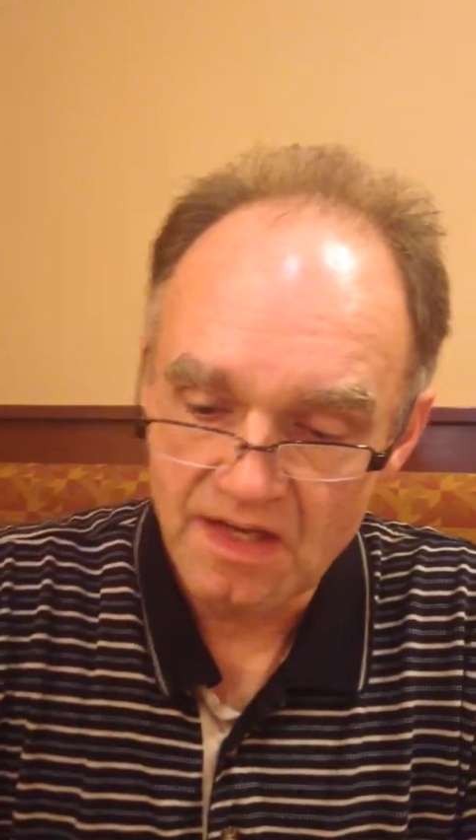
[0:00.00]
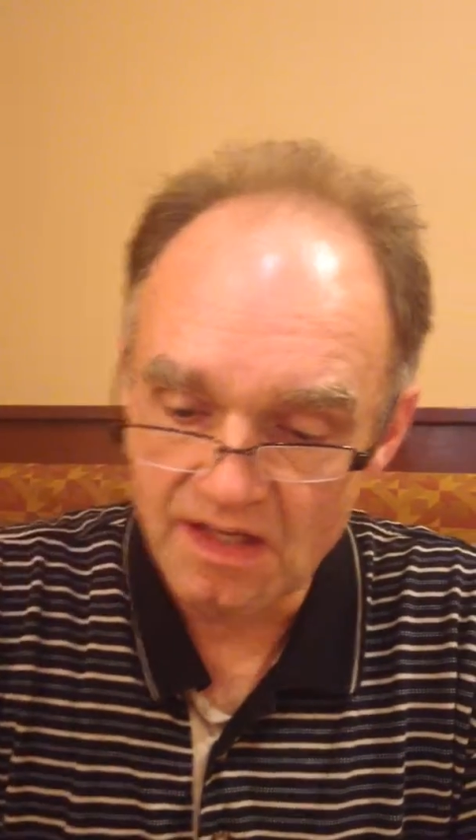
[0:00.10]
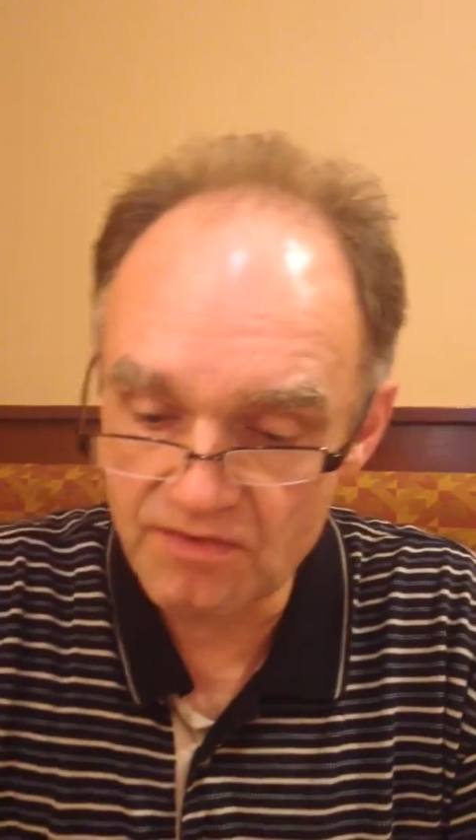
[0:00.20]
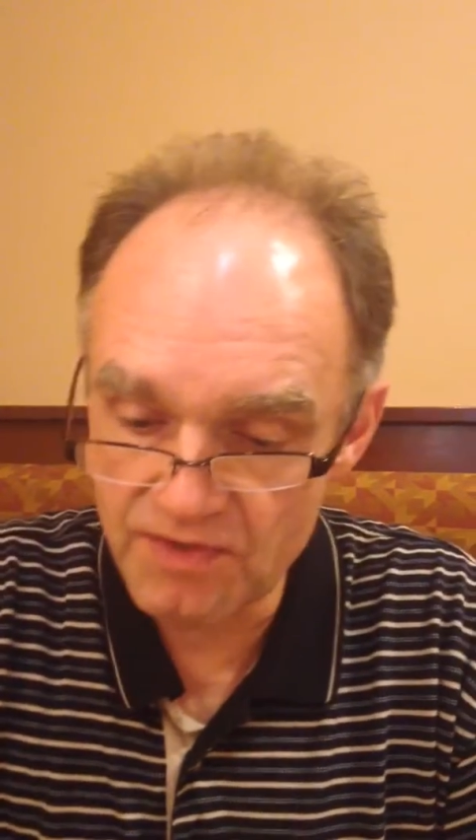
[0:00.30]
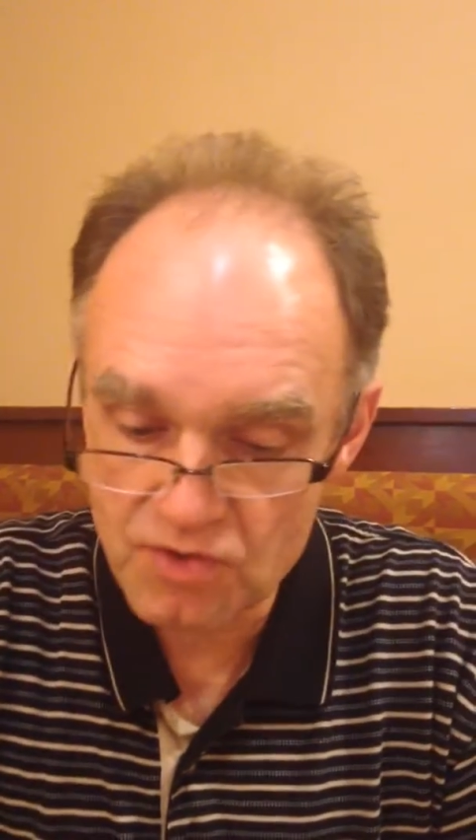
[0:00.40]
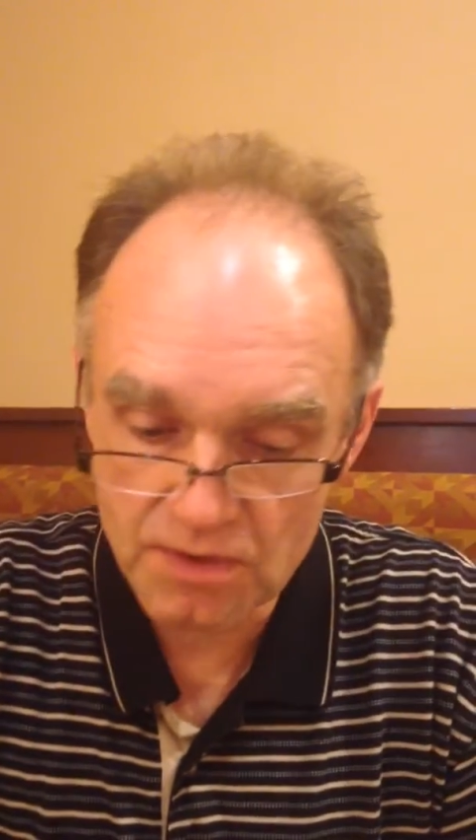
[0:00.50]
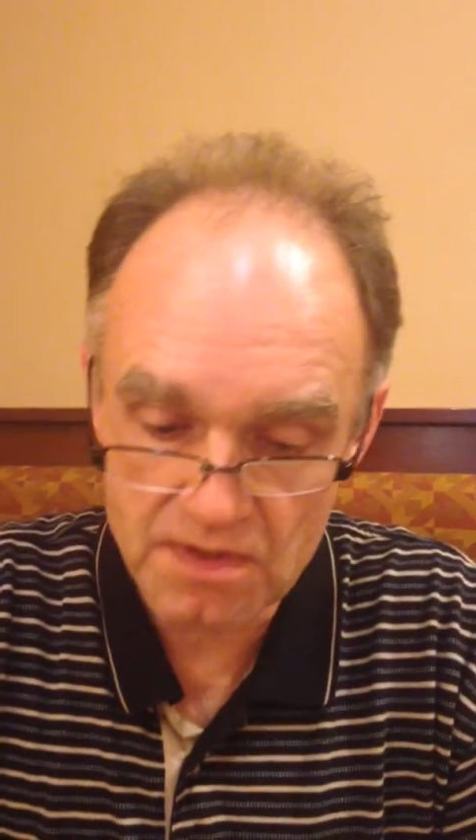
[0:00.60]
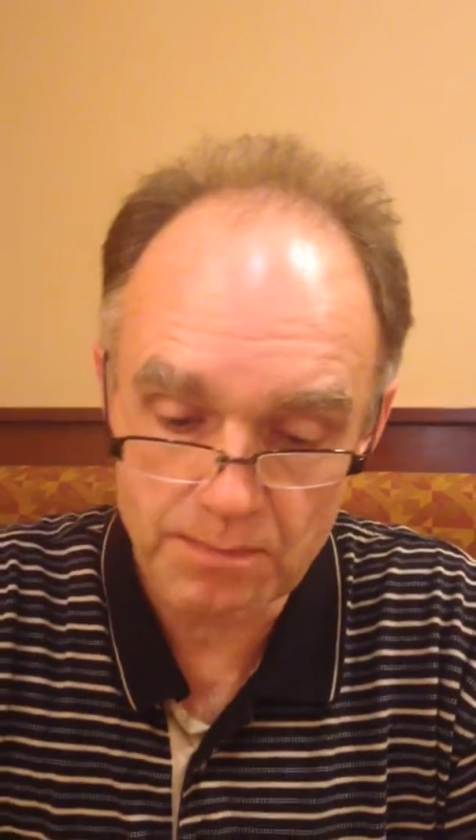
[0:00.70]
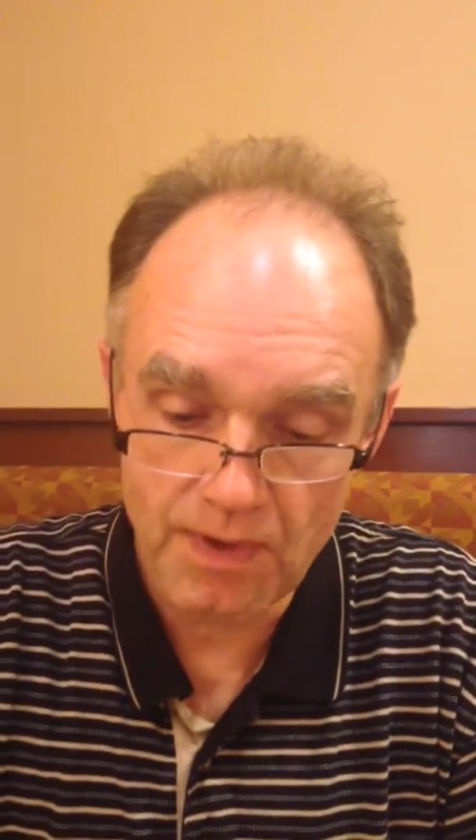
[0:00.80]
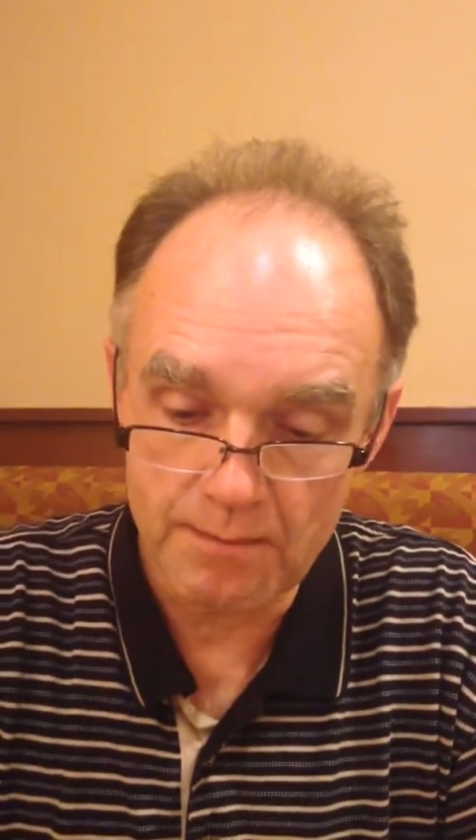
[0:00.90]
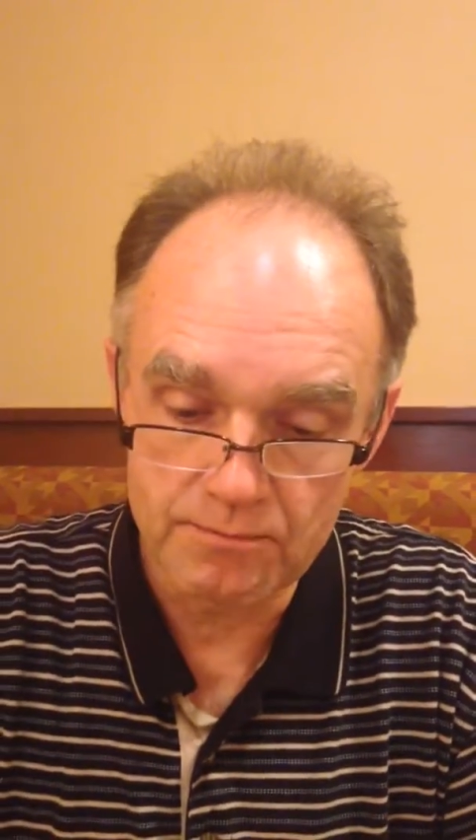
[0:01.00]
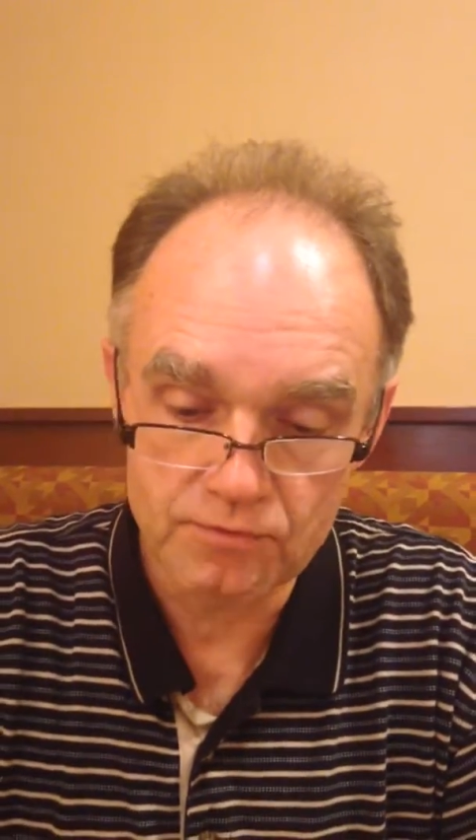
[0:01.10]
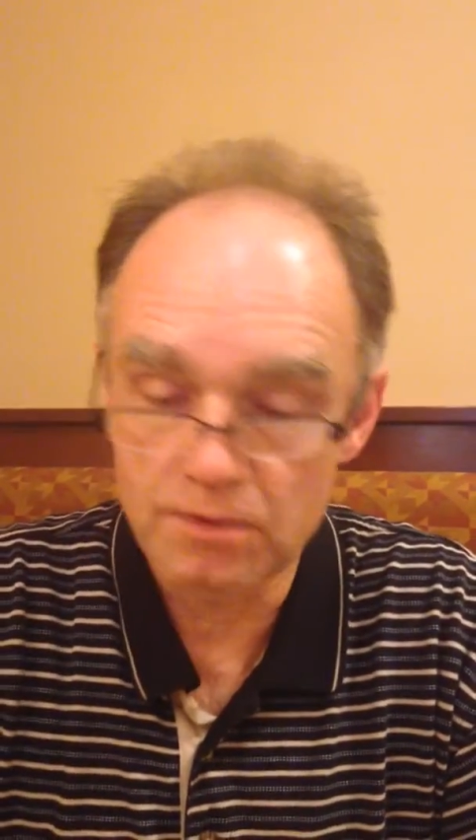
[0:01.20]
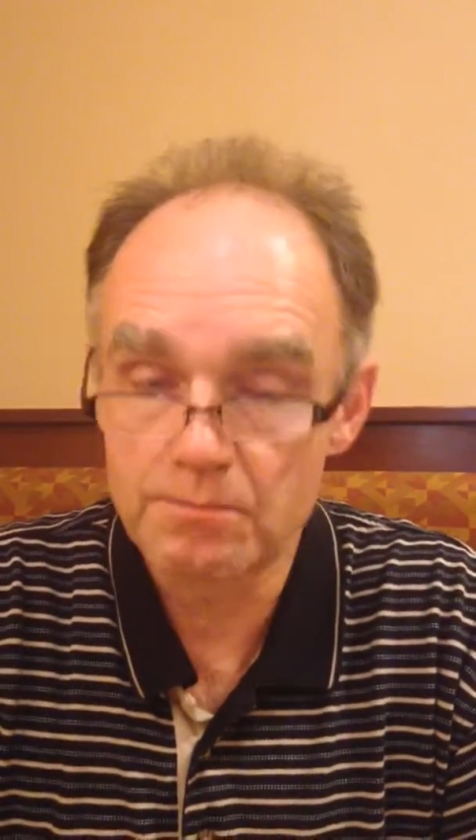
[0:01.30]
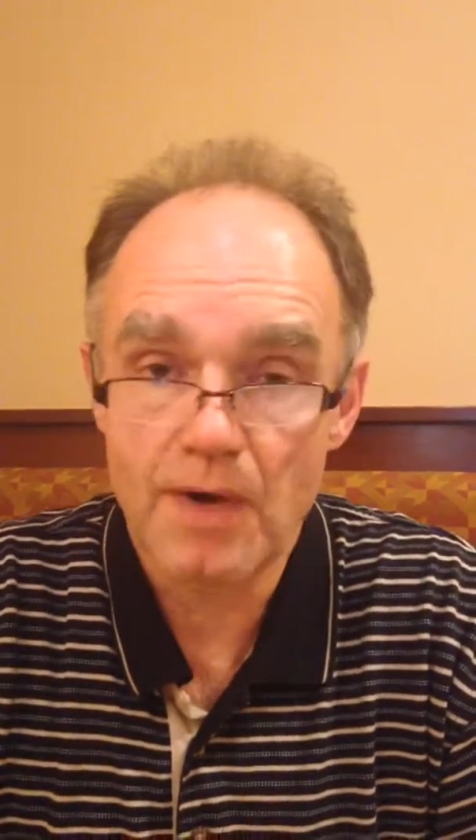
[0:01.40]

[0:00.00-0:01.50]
Individually, the problems would